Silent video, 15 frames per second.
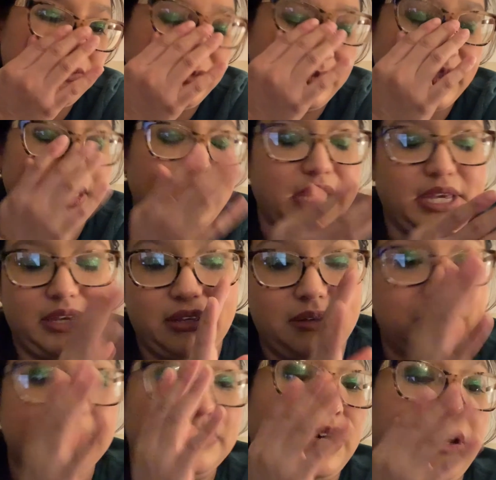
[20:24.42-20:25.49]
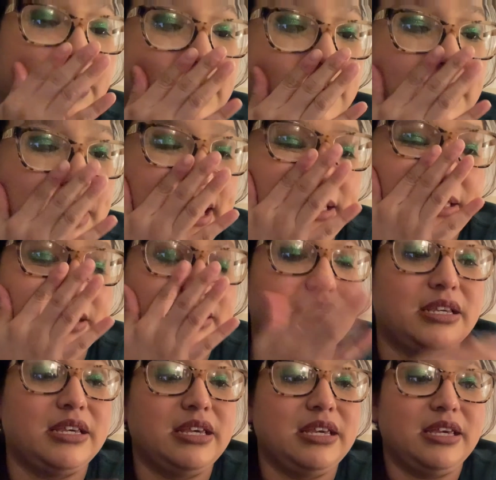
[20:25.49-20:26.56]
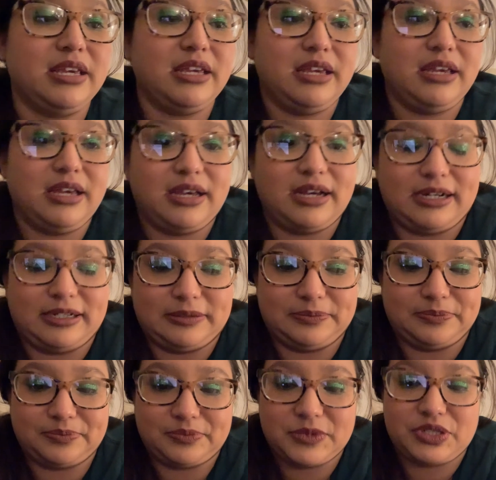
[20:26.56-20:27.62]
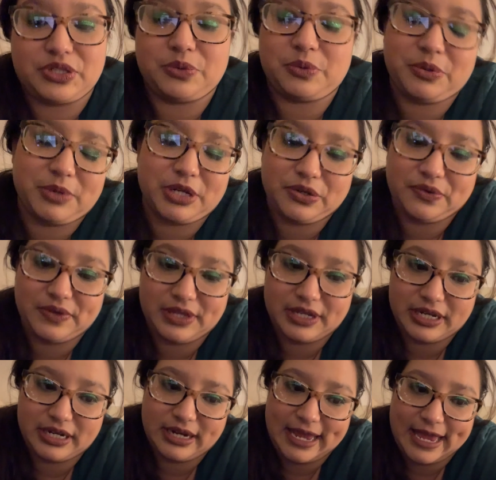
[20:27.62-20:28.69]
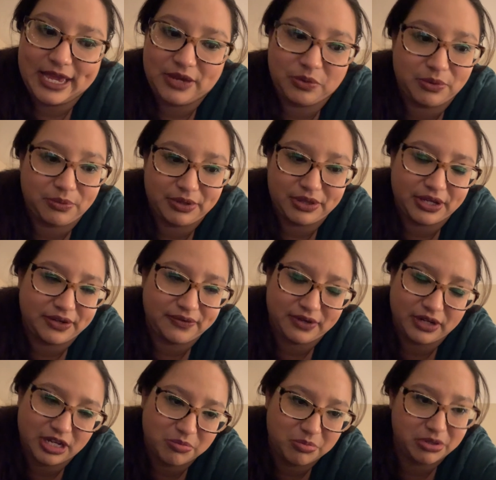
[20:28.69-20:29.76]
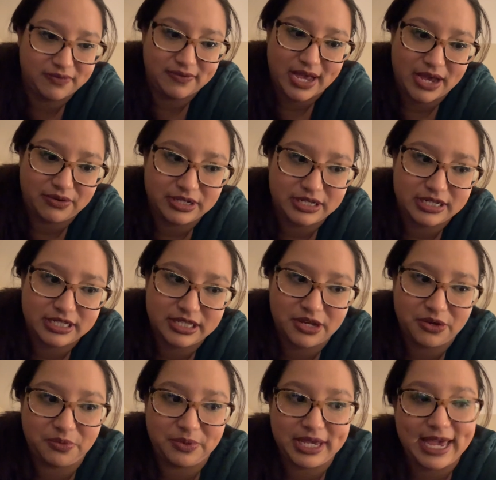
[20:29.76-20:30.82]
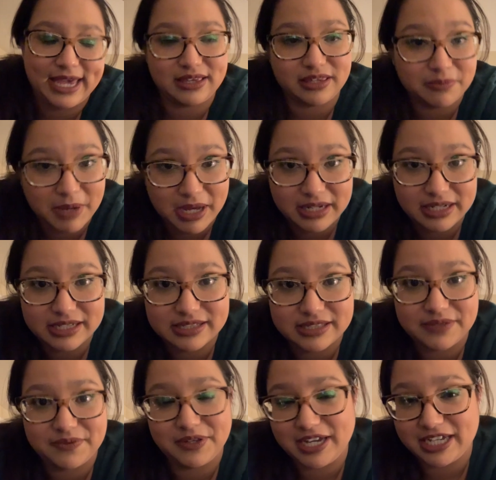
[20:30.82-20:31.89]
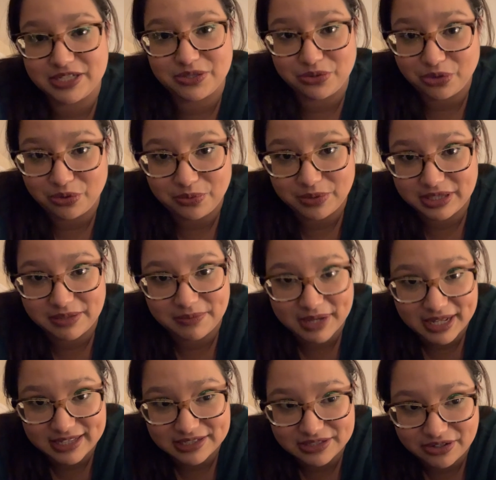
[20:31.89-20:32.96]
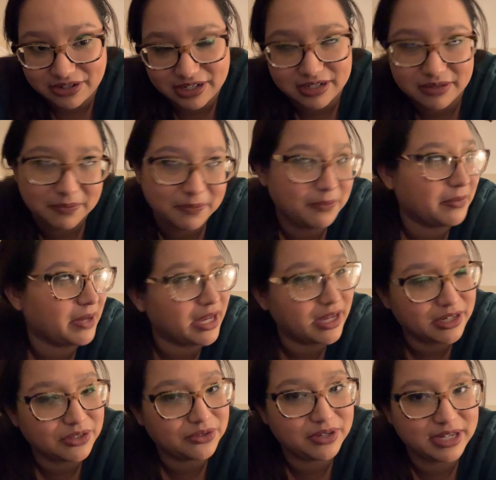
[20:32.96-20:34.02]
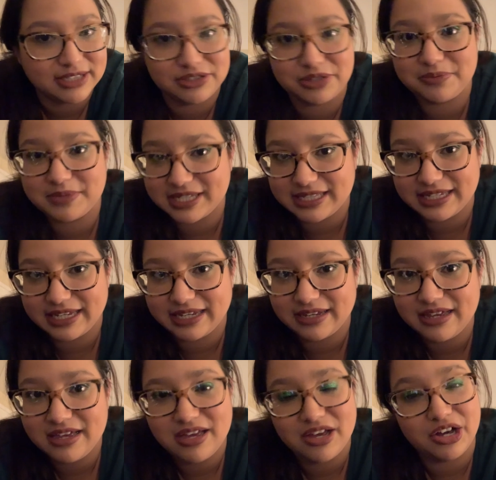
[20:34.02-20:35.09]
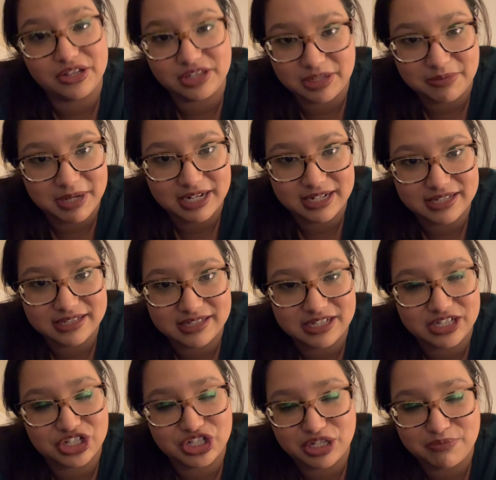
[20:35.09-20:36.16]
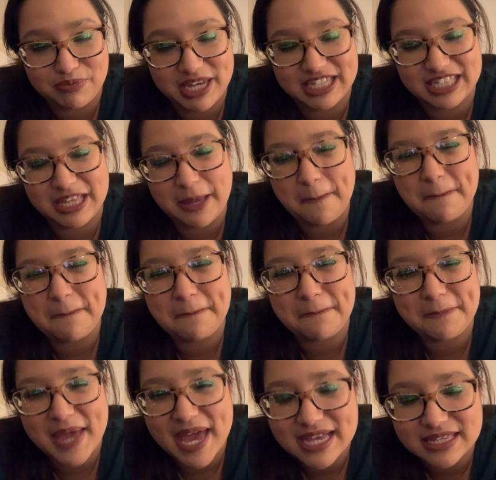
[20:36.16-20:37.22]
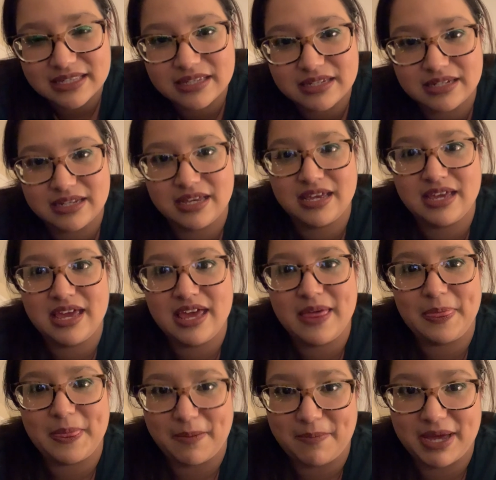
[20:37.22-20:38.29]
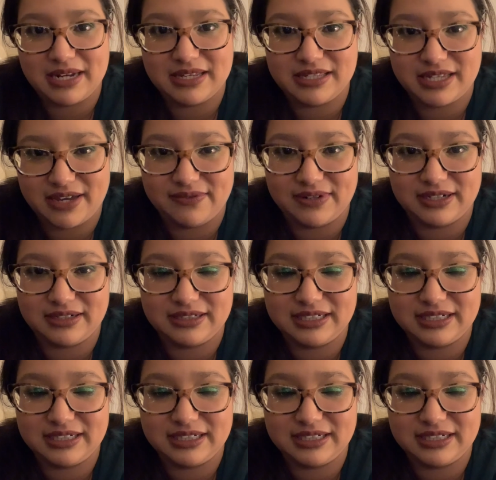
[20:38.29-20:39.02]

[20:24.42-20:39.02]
They are the best. So we went over there and we were there for a couple of hours. We ate tamales. If you guys don't know what tamales are, man, you guys are missing on tamales, because she makes the best tamales ever.